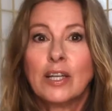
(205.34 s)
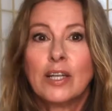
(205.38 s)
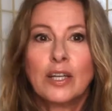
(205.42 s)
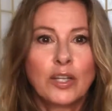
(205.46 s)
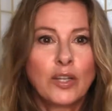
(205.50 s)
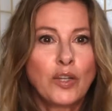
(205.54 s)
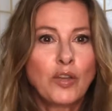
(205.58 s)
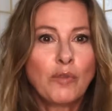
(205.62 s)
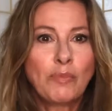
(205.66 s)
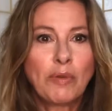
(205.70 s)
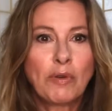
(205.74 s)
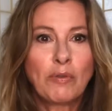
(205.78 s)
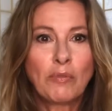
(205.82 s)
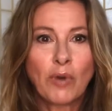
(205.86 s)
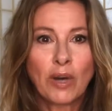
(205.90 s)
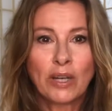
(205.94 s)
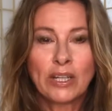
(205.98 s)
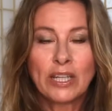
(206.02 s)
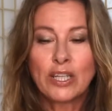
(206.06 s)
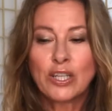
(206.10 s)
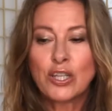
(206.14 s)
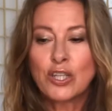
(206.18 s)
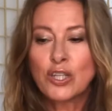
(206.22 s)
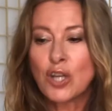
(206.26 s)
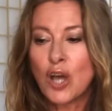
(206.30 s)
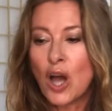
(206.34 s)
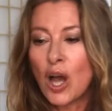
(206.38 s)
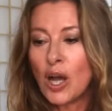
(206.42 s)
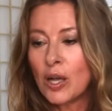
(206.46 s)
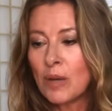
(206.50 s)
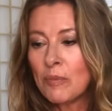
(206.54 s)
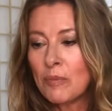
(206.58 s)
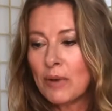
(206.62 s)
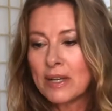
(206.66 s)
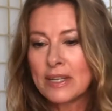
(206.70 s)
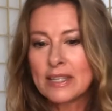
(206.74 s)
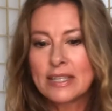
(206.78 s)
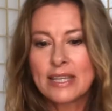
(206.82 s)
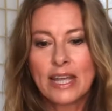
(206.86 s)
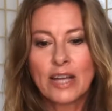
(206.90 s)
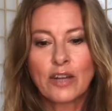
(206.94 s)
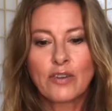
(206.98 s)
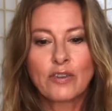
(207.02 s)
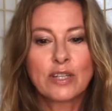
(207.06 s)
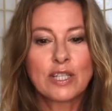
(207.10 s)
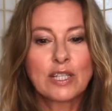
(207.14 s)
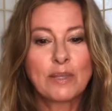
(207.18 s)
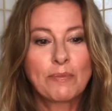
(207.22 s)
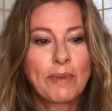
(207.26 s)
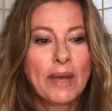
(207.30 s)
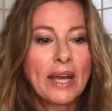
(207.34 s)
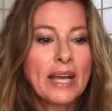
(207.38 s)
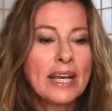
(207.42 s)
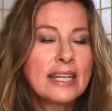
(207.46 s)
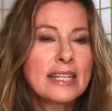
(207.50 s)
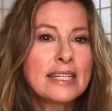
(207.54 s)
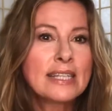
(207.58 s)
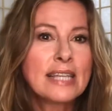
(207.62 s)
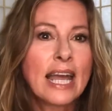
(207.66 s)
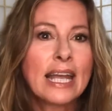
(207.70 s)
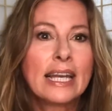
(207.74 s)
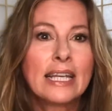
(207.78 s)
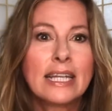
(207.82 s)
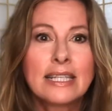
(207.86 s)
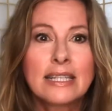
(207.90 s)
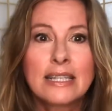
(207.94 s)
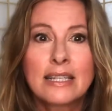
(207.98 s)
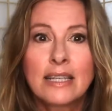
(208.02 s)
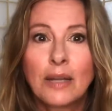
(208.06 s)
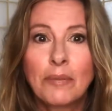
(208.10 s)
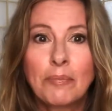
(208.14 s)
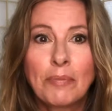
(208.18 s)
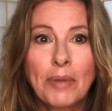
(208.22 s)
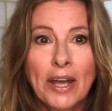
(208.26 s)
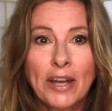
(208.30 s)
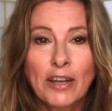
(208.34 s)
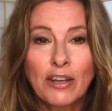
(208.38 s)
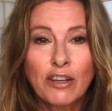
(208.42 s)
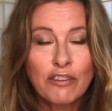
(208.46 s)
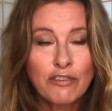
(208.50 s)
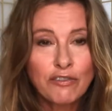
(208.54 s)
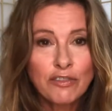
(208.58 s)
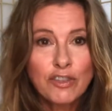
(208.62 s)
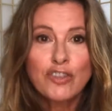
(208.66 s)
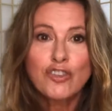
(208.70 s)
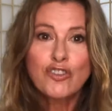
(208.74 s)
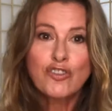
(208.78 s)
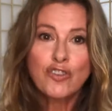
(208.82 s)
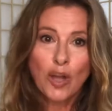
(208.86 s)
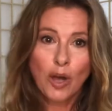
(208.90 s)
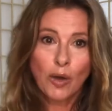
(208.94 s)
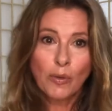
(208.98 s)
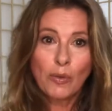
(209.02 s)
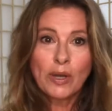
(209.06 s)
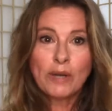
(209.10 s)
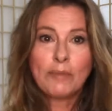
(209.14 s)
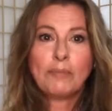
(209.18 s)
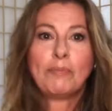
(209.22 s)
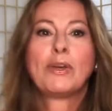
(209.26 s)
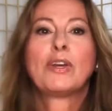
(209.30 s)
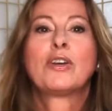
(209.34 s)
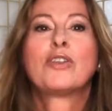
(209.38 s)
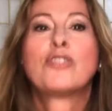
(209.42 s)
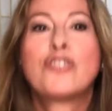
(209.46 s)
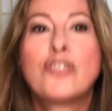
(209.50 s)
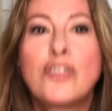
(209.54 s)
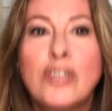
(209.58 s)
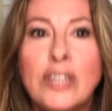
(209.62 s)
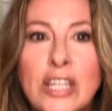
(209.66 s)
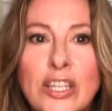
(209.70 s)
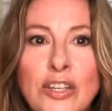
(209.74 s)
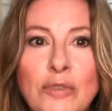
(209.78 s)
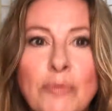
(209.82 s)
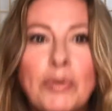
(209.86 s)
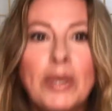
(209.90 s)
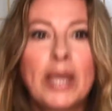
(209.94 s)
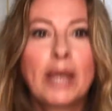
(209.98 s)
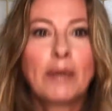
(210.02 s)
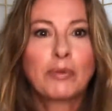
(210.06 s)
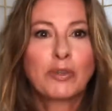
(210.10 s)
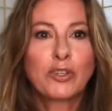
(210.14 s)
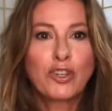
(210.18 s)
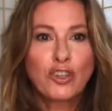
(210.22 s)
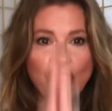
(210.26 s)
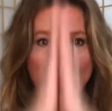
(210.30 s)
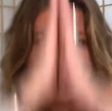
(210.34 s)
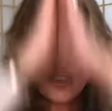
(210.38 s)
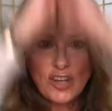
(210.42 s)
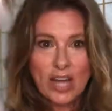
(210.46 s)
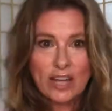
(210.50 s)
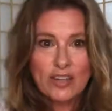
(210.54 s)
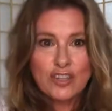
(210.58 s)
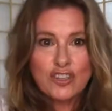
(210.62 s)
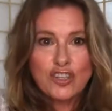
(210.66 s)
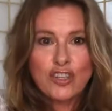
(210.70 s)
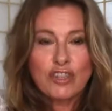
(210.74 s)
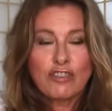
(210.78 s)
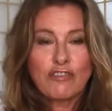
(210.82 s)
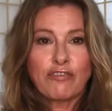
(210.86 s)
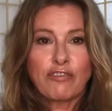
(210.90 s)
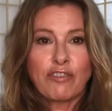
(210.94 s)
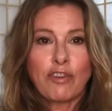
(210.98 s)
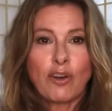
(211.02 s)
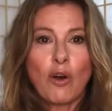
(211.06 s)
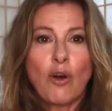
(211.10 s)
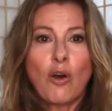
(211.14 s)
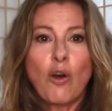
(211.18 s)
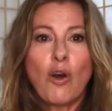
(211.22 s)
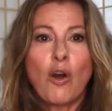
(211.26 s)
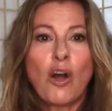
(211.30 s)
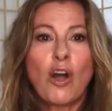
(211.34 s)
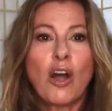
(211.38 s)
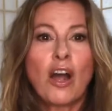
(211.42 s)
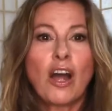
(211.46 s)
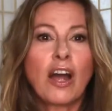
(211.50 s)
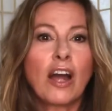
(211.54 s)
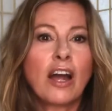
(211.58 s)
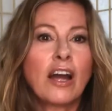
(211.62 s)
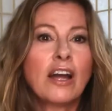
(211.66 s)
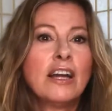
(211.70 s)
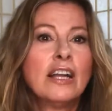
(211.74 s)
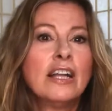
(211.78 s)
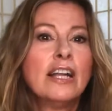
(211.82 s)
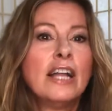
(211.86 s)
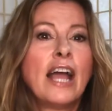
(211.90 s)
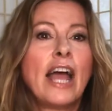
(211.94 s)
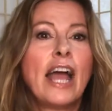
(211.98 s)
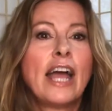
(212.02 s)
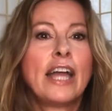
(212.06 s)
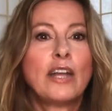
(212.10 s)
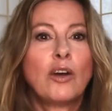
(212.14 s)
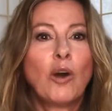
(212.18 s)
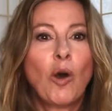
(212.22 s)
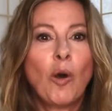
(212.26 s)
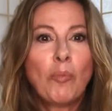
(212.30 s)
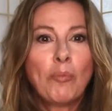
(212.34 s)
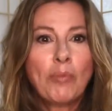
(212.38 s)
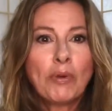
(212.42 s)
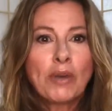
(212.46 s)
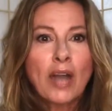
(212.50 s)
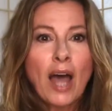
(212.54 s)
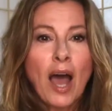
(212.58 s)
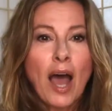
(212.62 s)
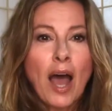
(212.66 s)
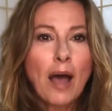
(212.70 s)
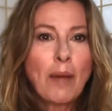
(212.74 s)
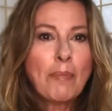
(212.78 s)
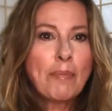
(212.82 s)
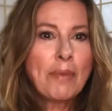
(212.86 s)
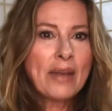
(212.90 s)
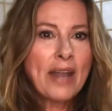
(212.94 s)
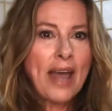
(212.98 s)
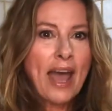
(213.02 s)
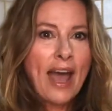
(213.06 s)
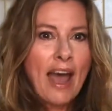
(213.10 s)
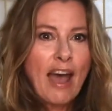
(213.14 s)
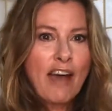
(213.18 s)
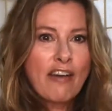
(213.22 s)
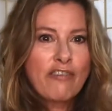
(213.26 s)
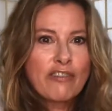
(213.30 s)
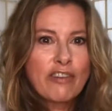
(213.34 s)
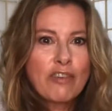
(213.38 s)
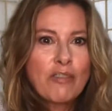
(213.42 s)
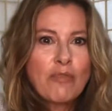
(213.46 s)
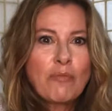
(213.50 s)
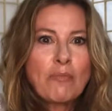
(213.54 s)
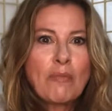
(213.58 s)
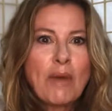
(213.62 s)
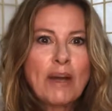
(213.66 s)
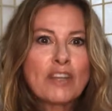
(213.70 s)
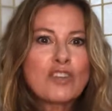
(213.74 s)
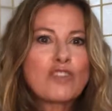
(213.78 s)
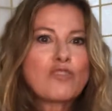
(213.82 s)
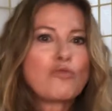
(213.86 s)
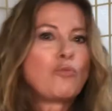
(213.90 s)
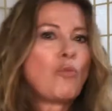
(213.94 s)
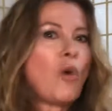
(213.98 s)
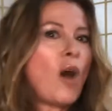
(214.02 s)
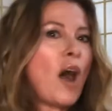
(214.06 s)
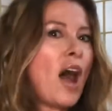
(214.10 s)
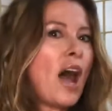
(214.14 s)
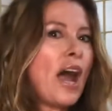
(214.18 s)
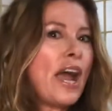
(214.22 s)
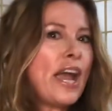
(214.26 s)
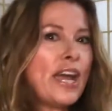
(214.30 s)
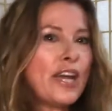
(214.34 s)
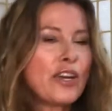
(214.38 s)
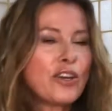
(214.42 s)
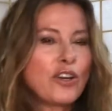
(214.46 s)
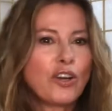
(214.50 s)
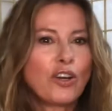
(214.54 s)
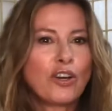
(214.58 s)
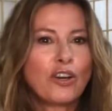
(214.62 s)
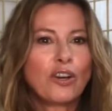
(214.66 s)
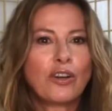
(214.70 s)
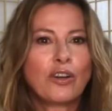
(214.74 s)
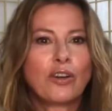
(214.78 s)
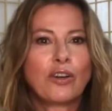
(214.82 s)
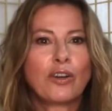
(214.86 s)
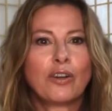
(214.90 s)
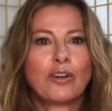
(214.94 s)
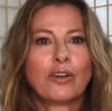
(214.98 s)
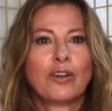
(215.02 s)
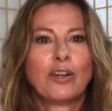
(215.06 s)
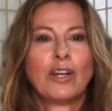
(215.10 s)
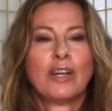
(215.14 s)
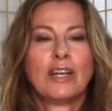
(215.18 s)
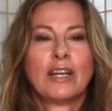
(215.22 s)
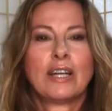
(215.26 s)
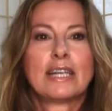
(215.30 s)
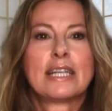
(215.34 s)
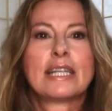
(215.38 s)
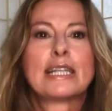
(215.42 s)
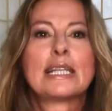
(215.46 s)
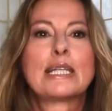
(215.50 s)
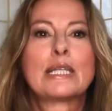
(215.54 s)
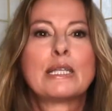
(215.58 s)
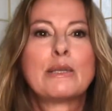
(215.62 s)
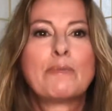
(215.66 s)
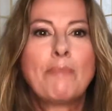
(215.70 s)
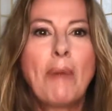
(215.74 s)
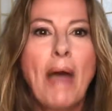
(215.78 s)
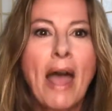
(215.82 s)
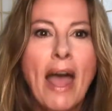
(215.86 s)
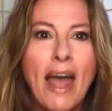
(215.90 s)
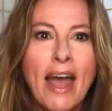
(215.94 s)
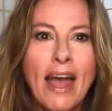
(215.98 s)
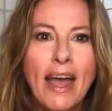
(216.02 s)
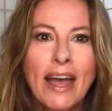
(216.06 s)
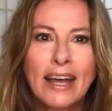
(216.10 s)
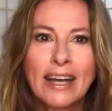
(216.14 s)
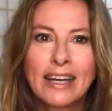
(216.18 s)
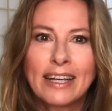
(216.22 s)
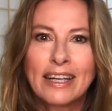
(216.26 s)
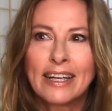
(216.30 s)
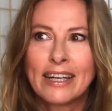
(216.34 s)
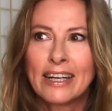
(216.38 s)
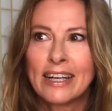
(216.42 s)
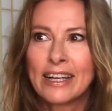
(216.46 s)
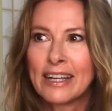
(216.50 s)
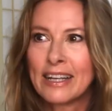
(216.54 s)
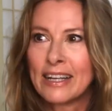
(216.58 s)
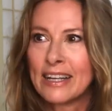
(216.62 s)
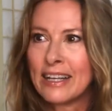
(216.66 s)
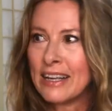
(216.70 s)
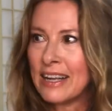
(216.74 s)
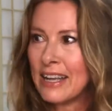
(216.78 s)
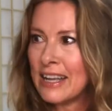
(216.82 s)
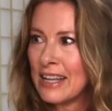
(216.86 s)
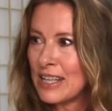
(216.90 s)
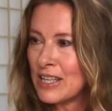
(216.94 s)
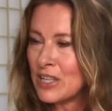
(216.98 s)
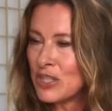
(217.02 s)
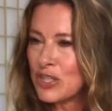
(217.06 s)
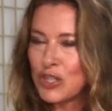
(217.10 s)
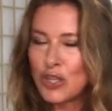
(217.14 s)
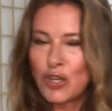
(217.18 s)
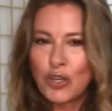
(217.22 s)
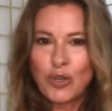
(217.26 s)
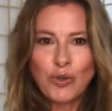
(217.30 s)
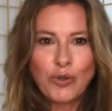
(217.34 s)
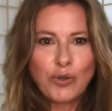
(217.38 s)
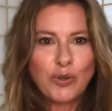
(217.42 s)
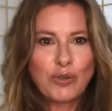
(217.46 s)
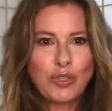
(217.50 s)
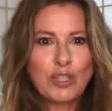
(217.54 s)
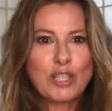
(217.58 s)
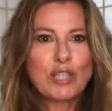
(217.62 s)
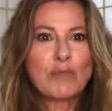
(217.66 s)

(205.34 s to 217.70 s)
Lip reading: You've been wanting to talk about sacred space, and isn't it better if you show it? Because you need to be able to touch the floor and open up and have a much wider span to